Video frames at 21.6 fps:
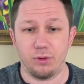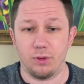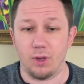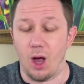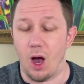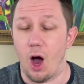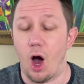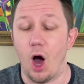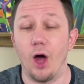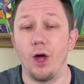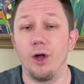
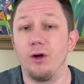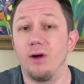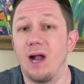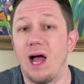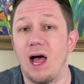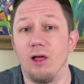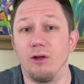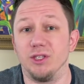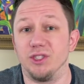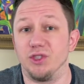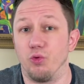
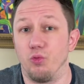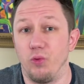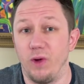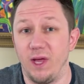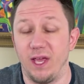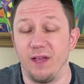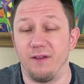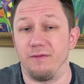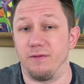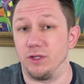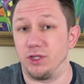$100 a
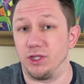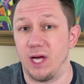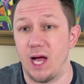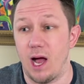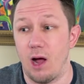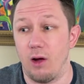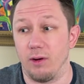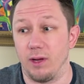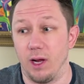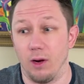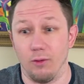week for
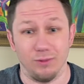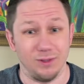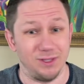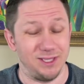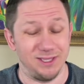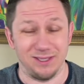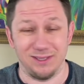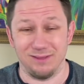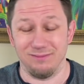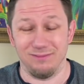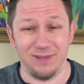childcare, which
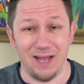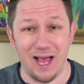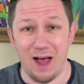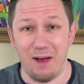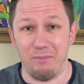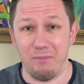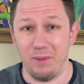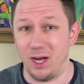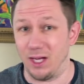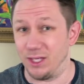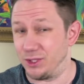is
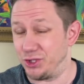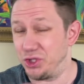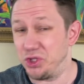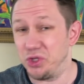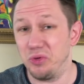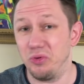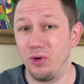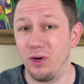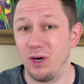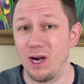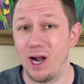not much,
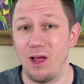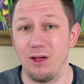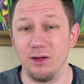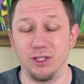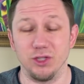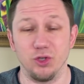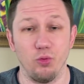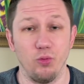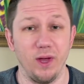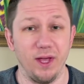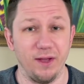
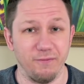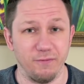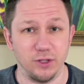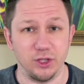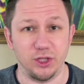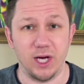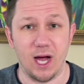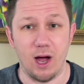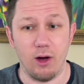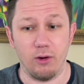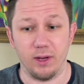$200 a week for
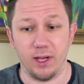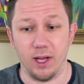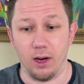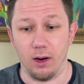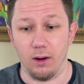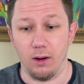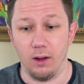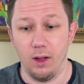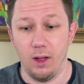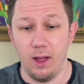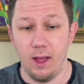
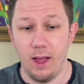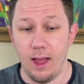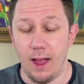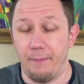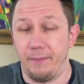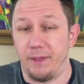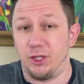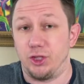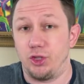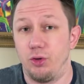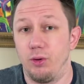childcare. I
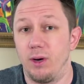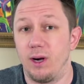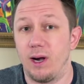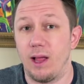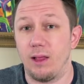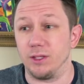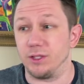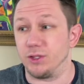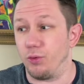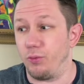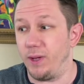mean,
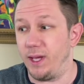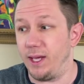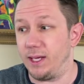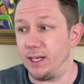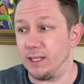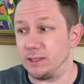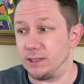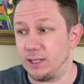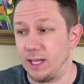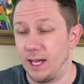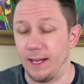$200 a week
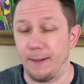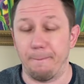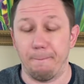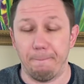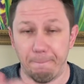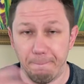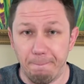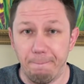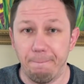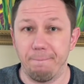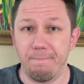is like
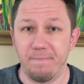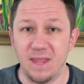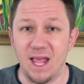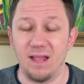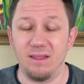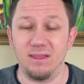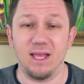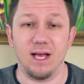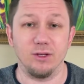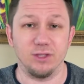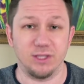
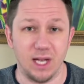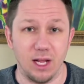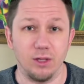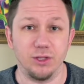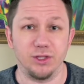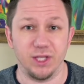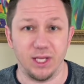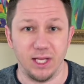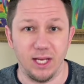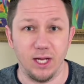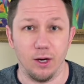
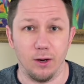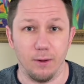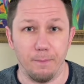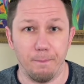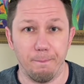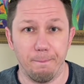$10,000 a year.